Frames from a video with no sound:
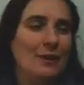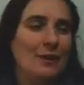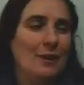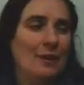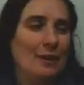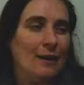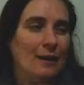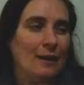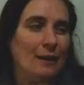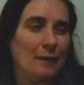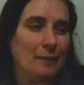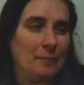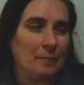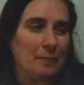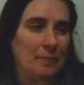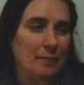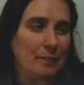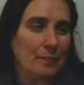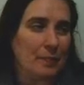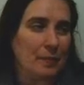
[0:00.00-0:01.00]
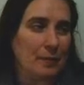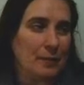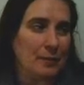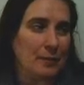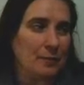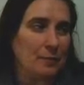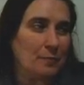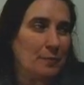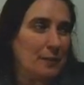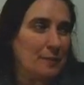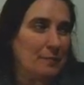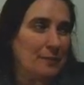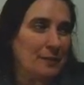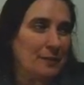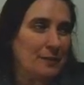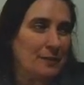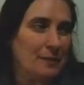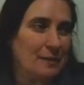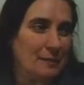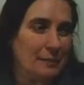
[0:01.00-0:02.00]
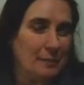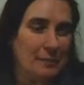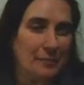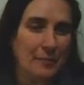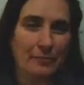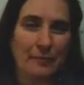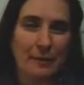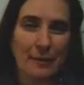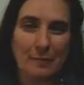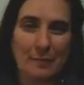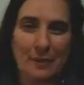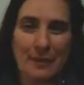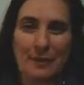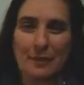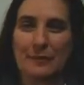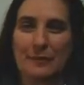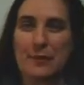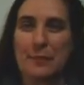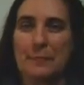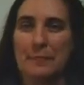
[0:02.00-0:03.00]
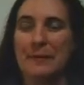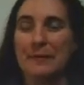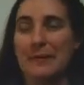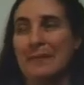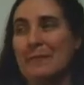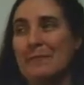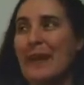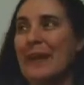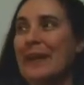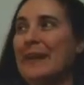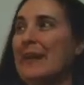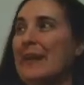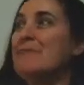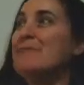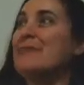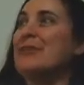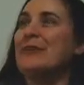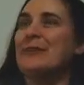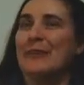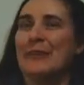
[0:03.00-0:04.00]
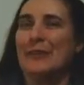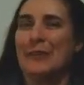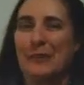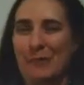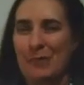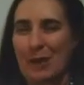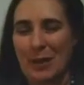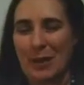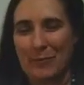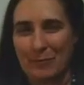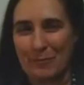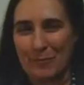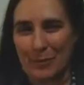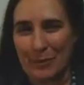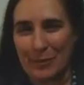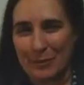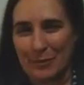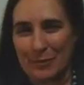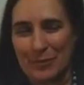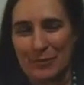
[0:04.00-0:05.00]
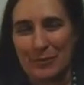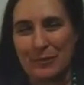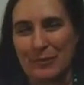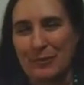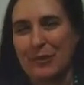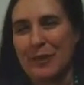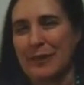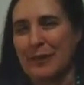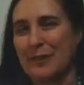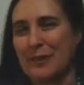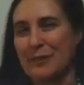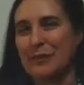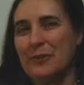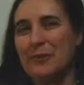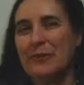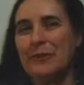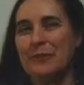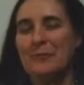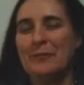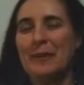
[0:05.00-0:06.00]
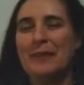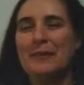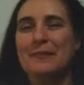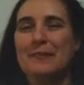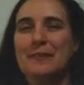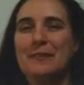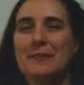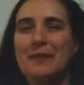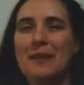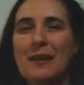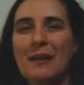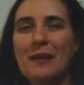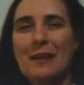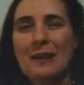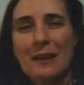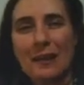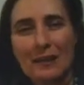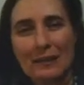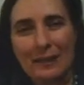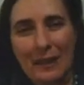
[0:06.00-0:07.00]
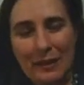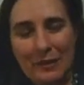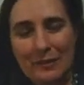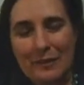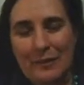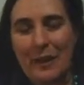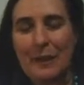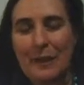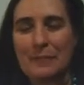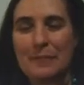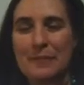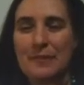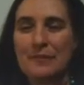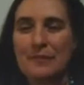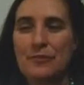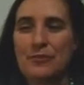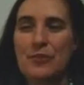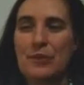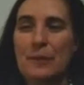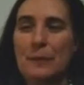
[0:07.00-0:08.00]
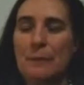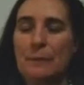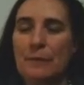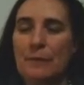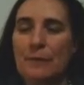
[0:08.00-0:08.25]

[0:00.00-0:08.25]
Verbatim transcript: Um, you know, maybe your family can chip in and buy everything you want for you, which is great. Alternative medicine a lot of times is cheaper